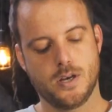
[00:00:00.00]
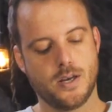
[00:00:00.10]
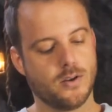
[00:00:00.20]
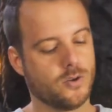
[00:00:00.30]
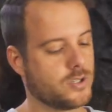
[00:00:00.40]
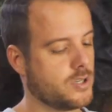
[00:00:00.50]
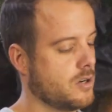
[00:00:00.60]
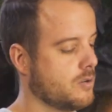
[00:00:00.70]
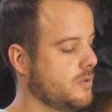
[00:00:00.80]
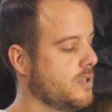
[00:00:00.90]
And
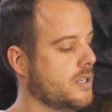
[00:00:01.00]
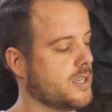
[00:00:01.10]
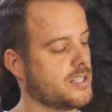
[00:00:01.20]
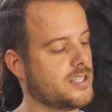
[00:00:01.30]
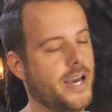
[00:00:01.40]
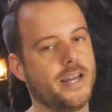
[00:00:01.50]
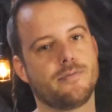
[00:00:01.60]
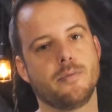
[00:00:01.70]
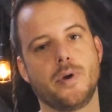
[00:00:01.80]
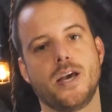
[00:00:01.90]
also, the side
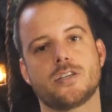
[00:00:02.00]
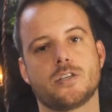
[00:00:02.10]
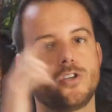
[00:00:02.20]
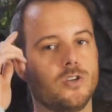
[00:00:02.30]
of the mask